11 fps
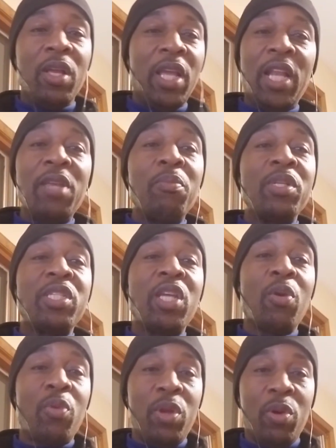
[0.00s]
any
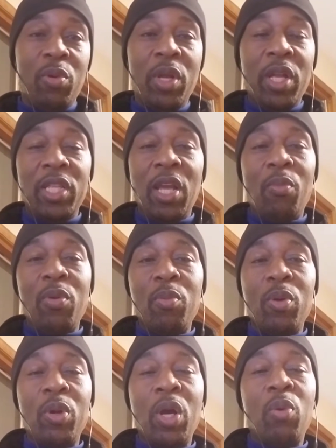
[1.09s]
material that we
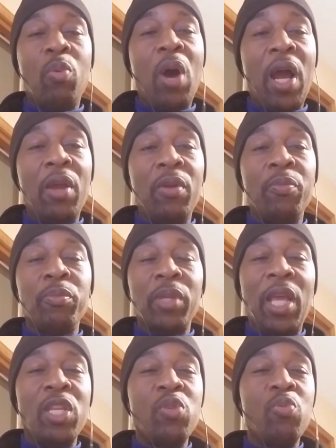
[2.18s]
acquired
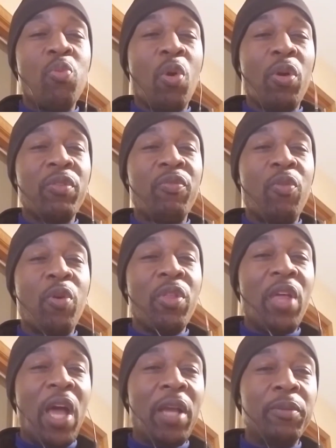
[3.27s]
and you worked for that.